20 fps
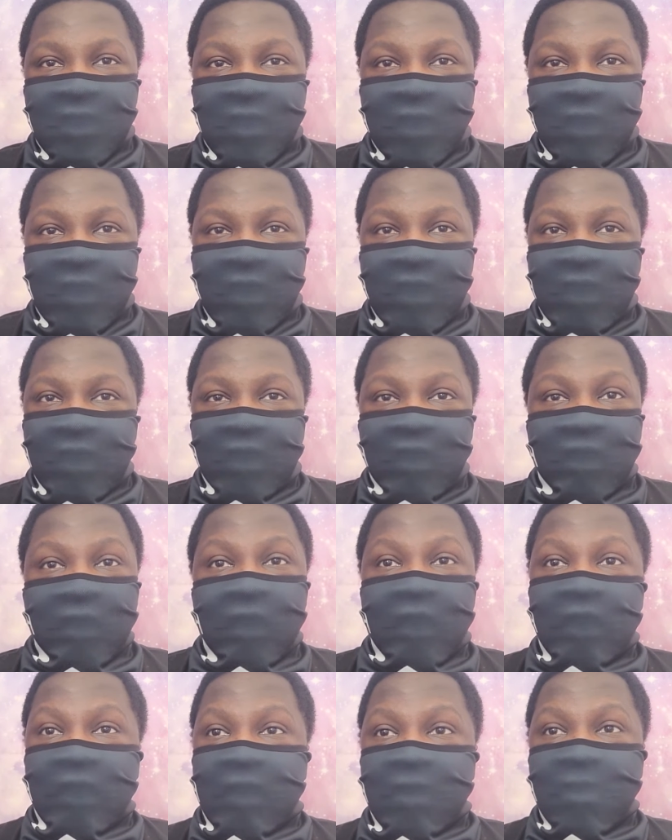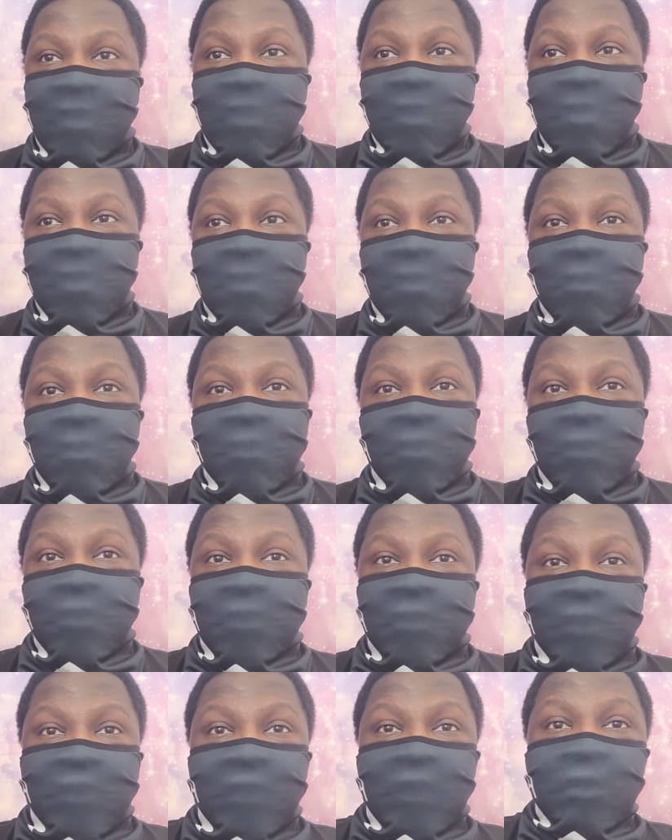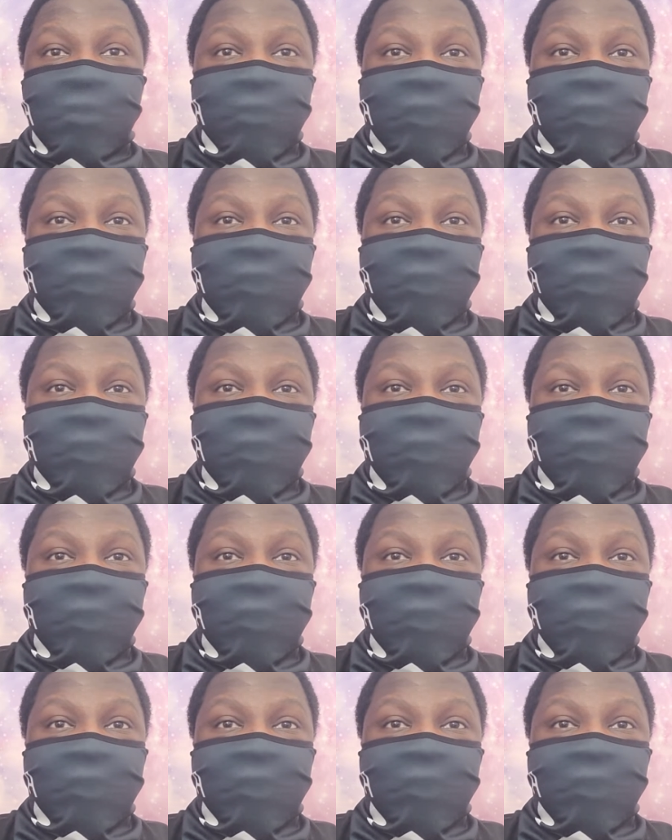And when he